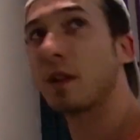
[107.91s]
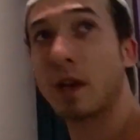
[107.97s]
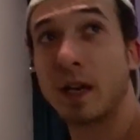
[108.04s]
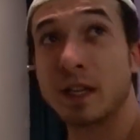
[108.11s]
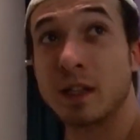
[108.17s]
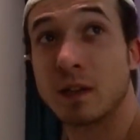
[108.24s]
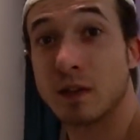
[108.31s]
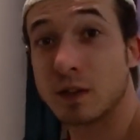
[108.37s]
the
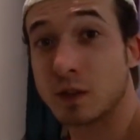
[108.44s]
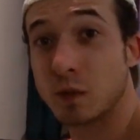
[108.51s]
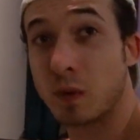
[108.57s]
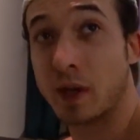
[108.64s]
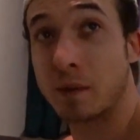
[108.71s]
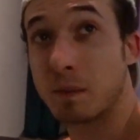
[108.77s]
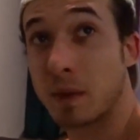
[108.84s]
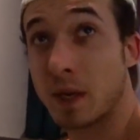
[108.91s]
light here is
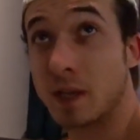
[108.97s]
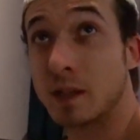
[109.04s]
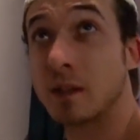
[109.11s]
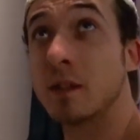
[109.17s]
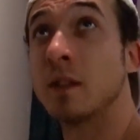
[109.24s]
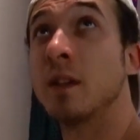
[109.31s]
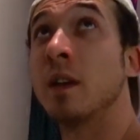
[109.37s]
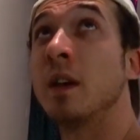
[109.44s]
quite bad.
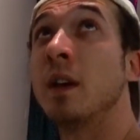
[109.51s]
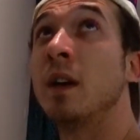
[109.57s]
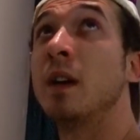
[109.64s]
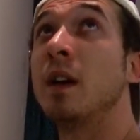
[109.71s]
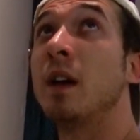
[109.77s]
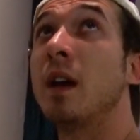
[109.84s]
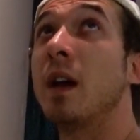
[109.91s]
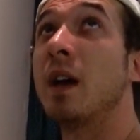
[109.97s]

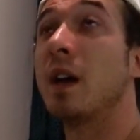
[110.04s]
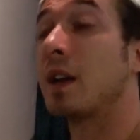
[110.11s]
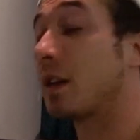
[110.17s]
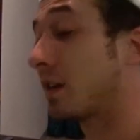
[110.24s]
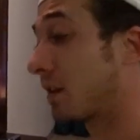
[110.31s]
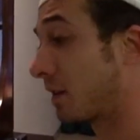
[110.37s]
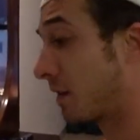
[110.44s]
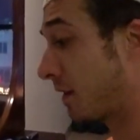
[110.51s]

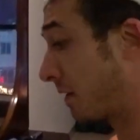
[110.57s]
And